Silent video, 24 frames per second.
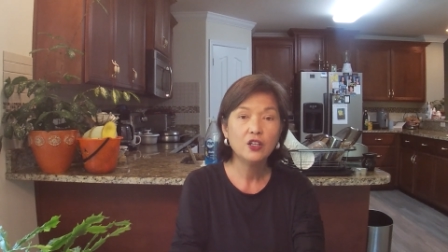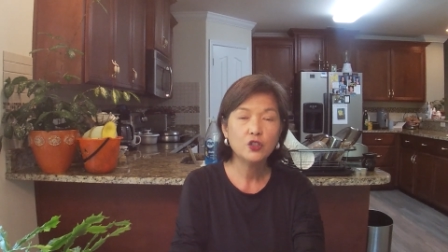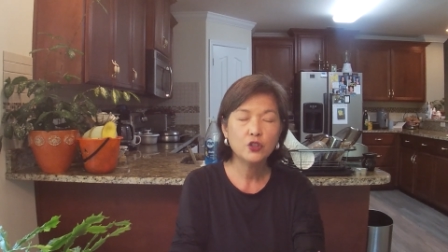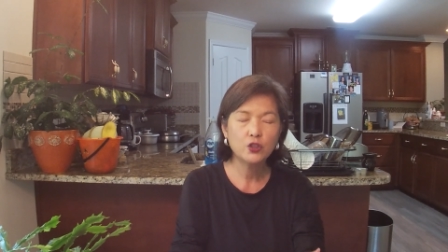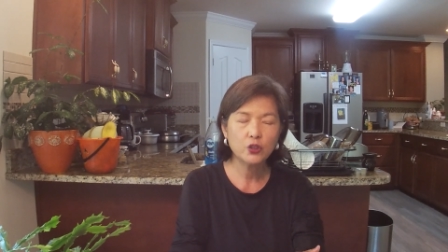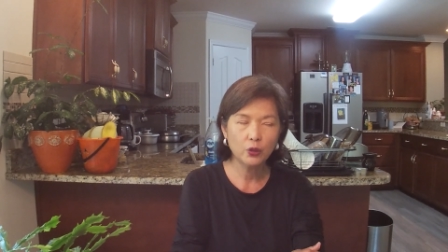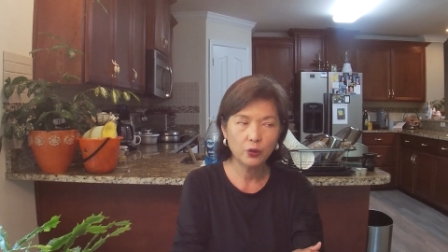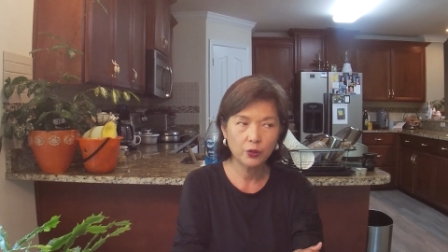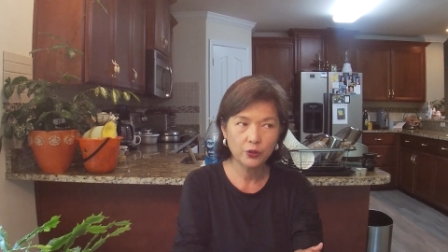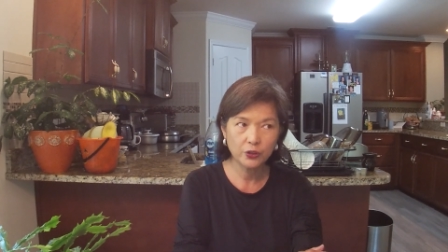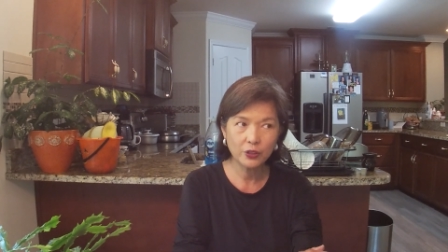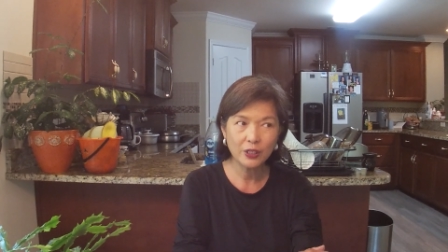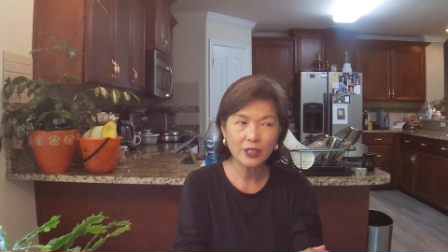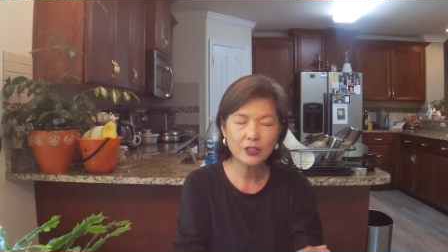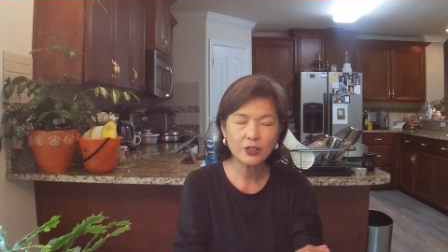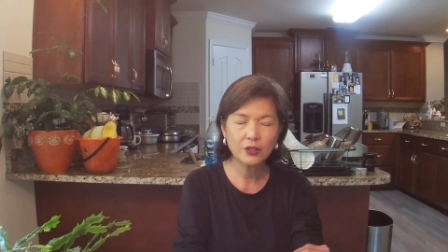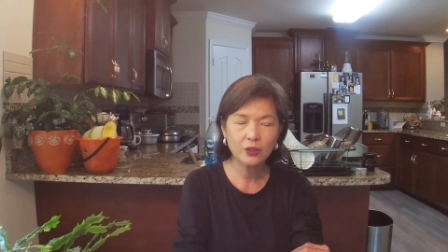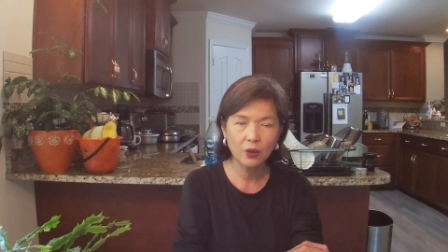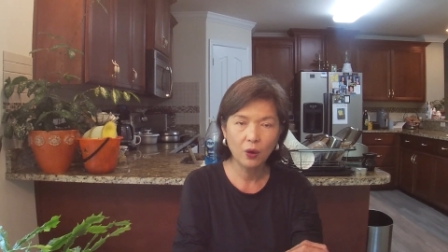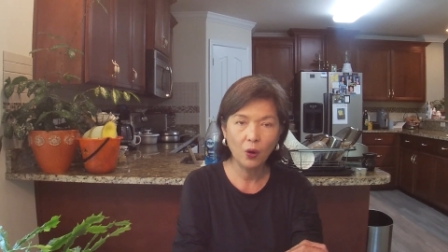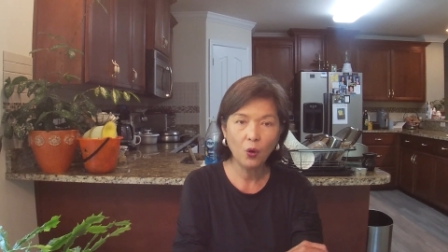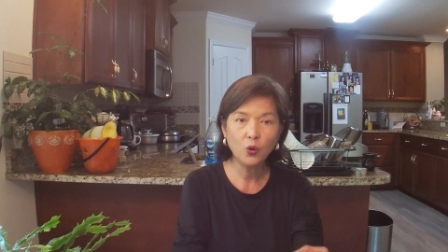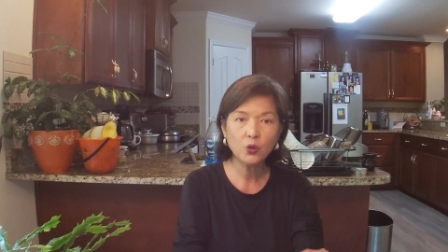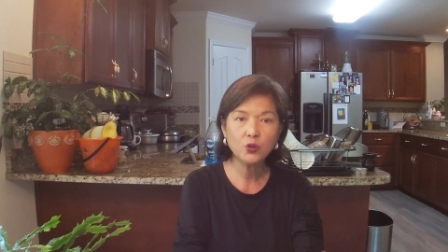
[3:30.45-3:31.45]
So
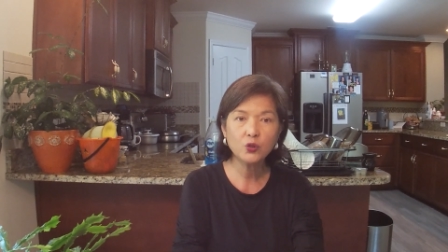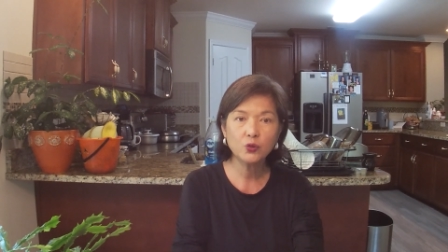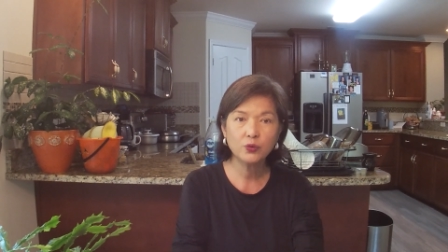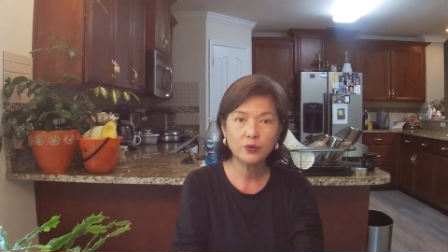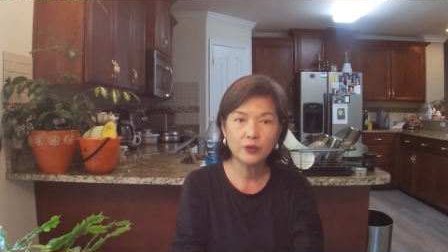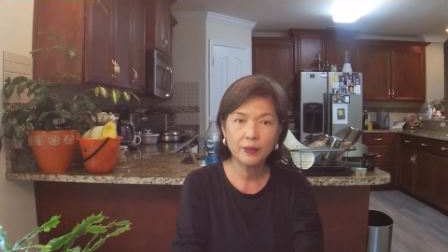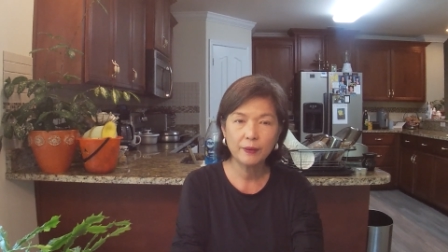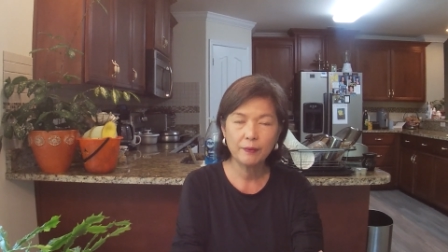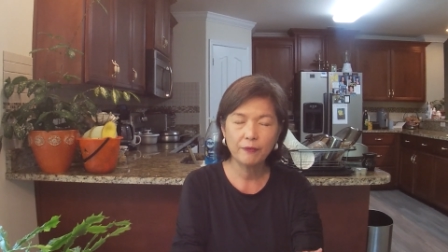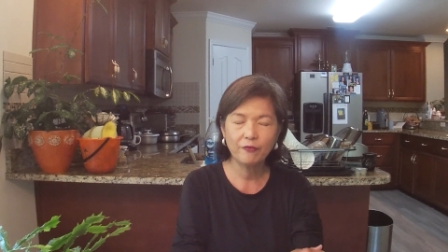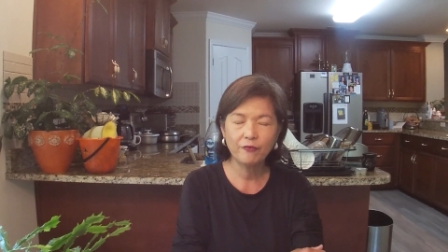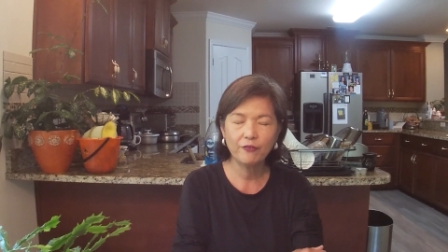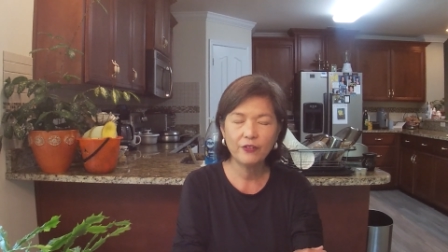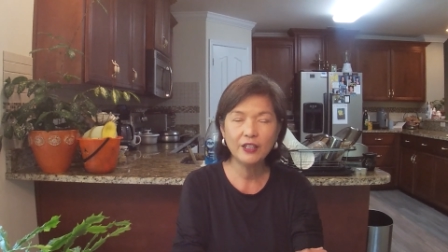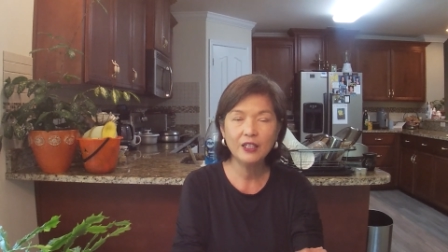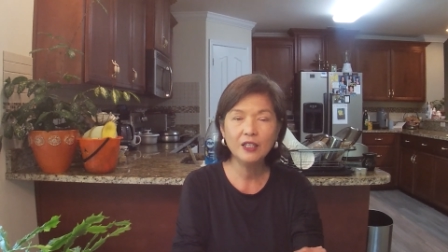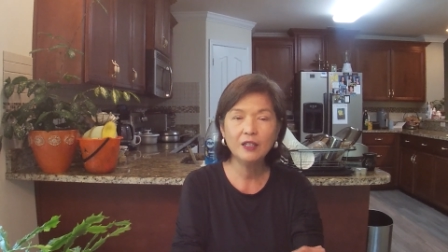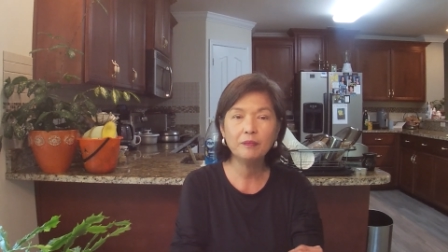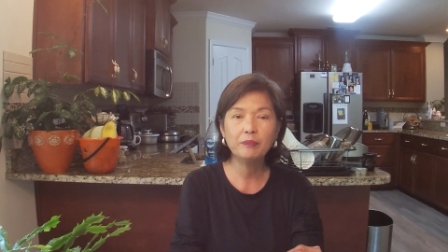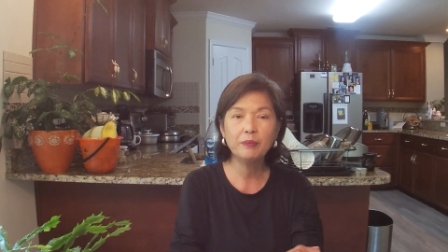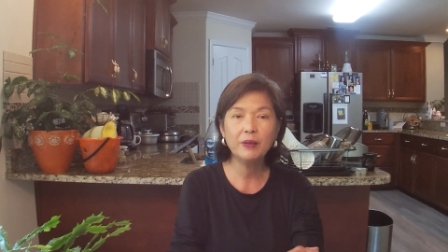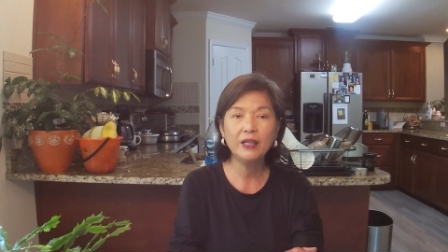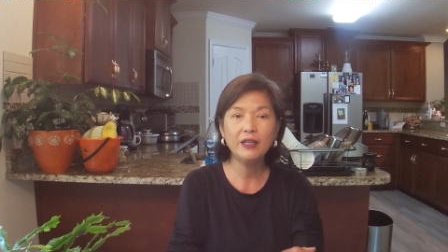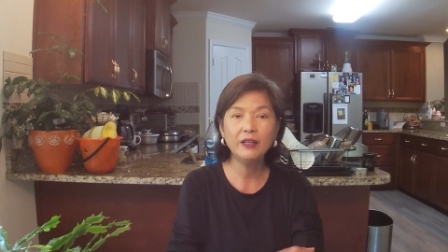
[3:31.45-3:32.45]
just go to the
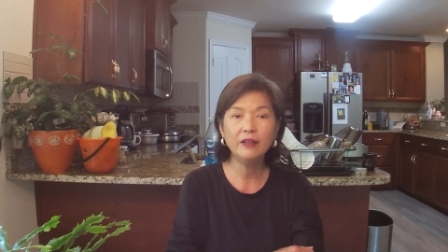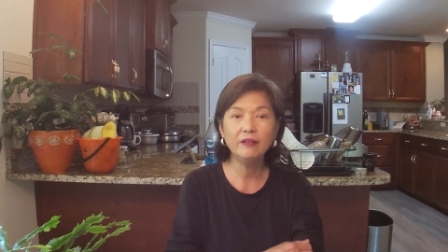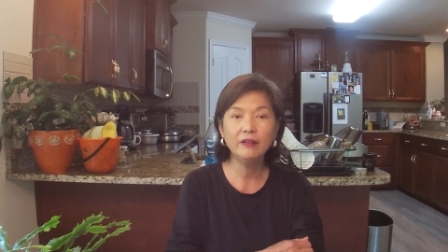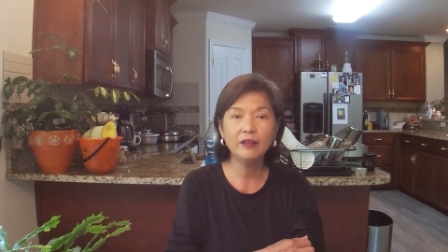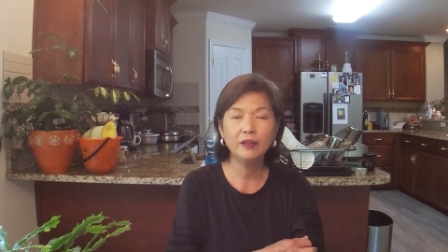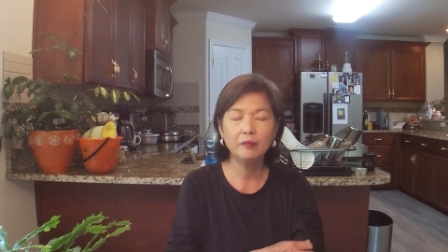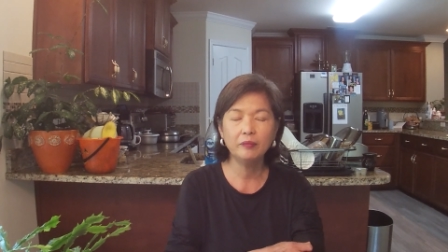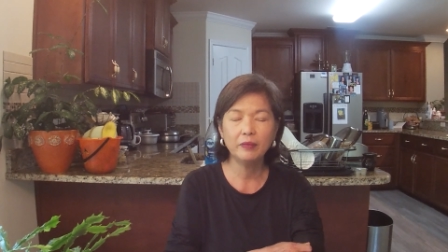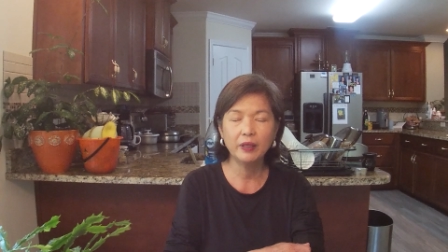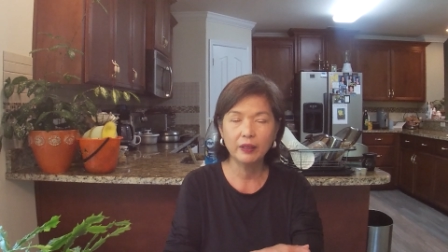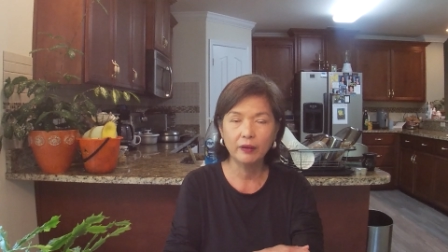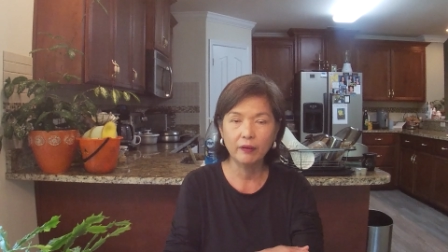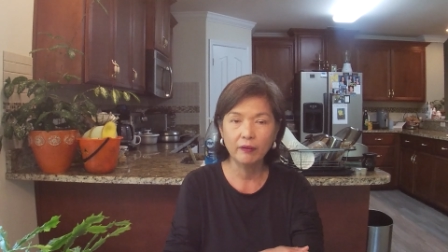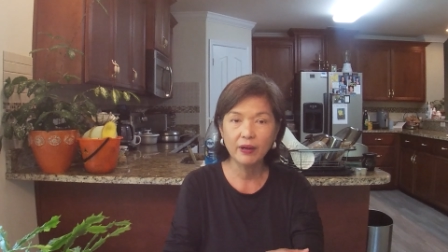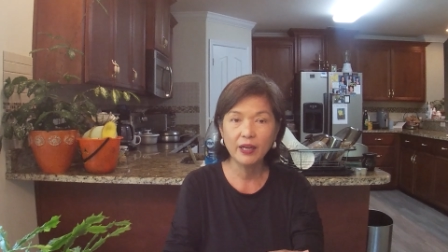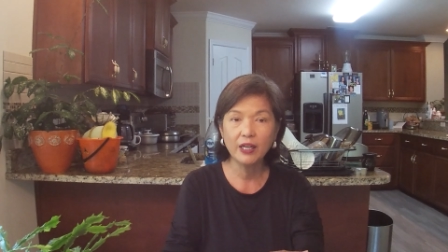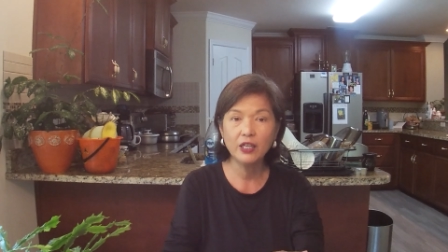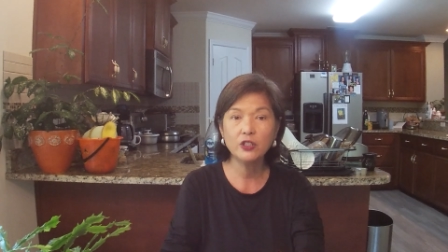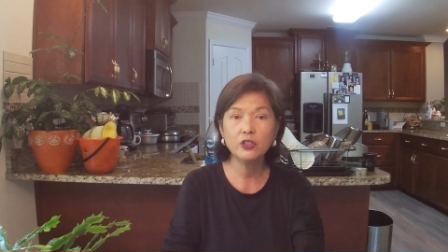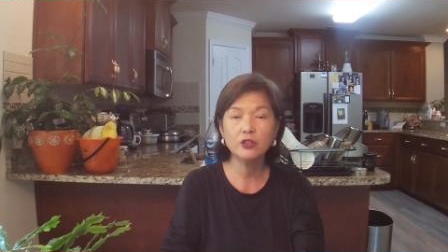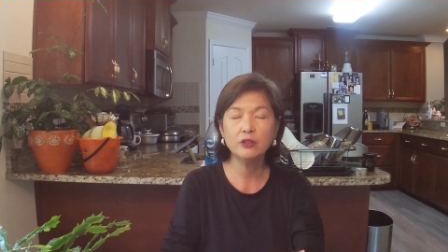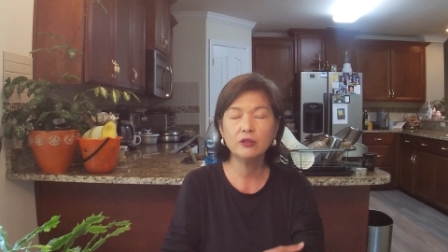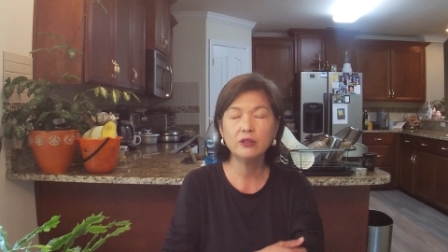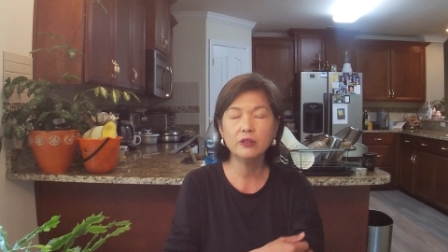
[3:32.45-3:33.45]
Philippine
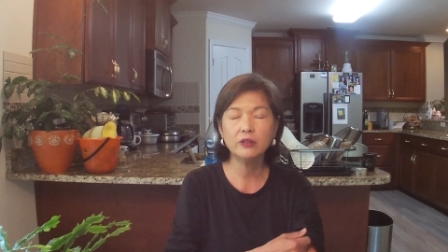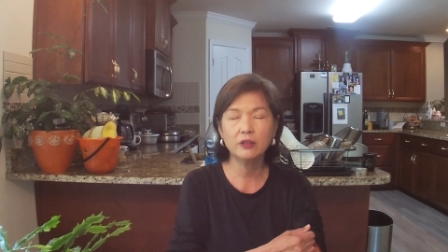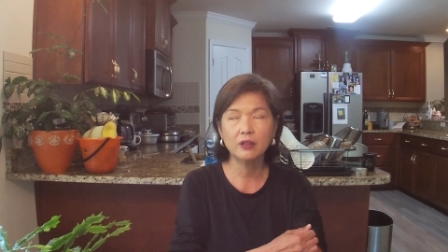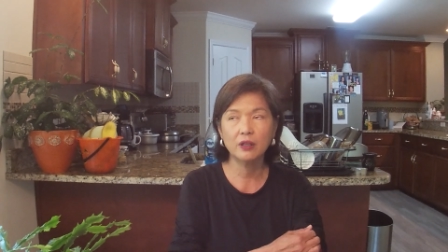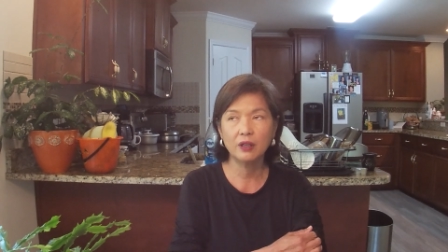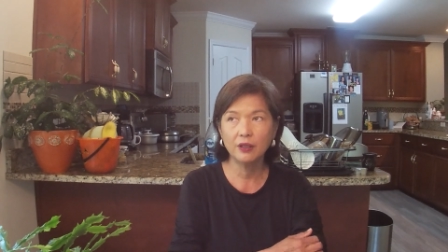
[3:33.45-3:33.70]
immigration,